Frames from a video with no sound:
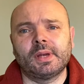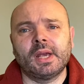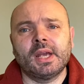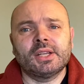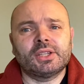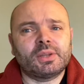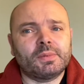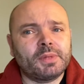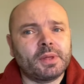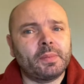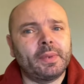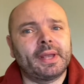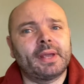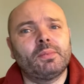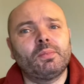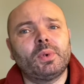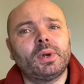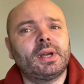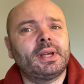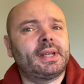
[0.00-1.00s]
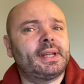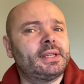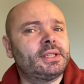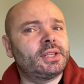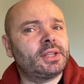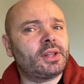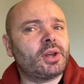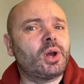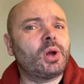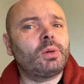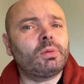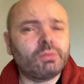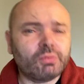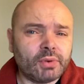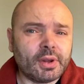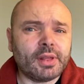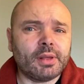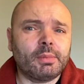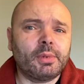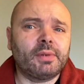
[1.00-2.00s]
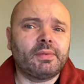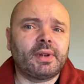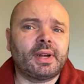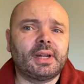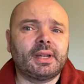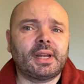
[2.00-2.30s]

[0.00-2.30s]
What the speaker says: something we can work into the whole rhythm of our